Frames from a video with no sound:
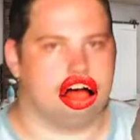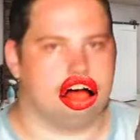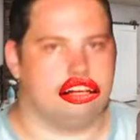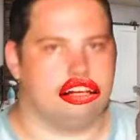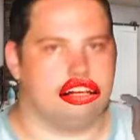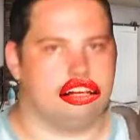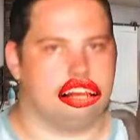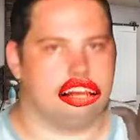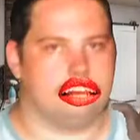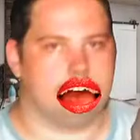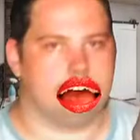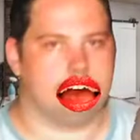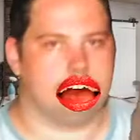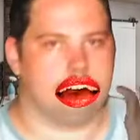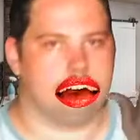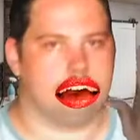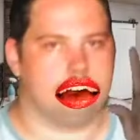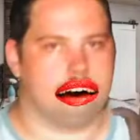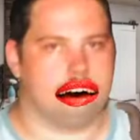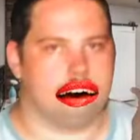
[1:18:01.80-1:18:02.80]
Yeah, I should
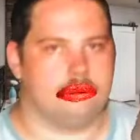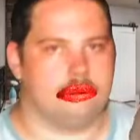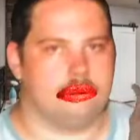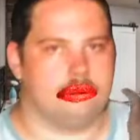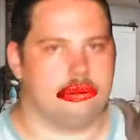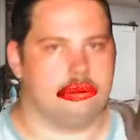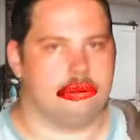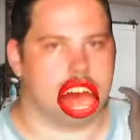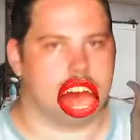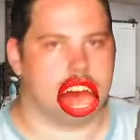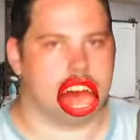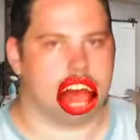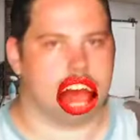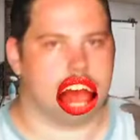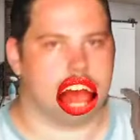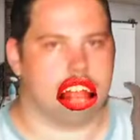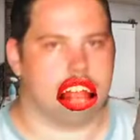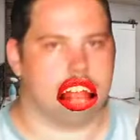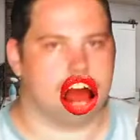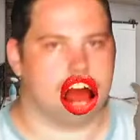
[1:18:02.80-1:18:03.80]
write about Crash 4.
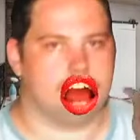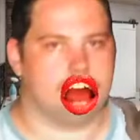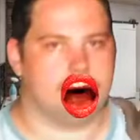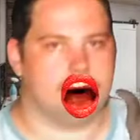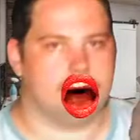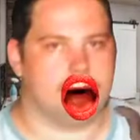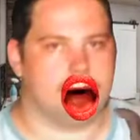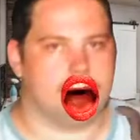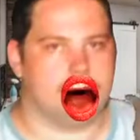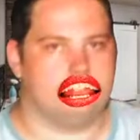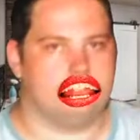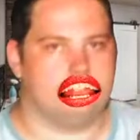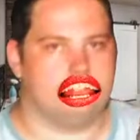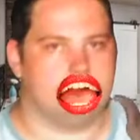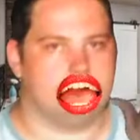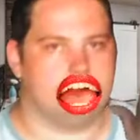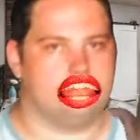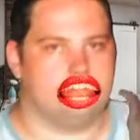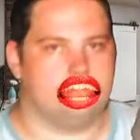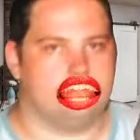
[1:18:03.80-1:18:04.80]
Because I
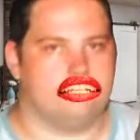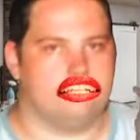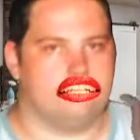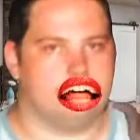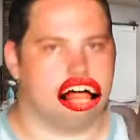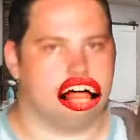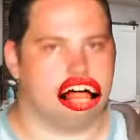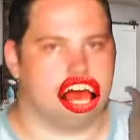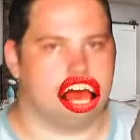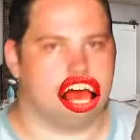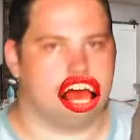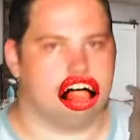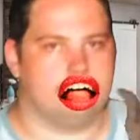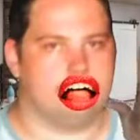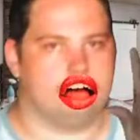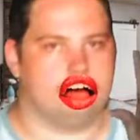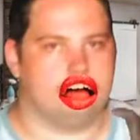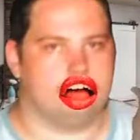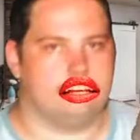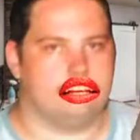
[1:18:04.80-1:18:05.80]
have things to
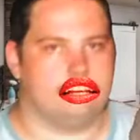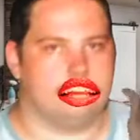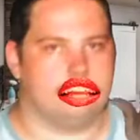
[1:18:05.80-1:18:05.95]
say.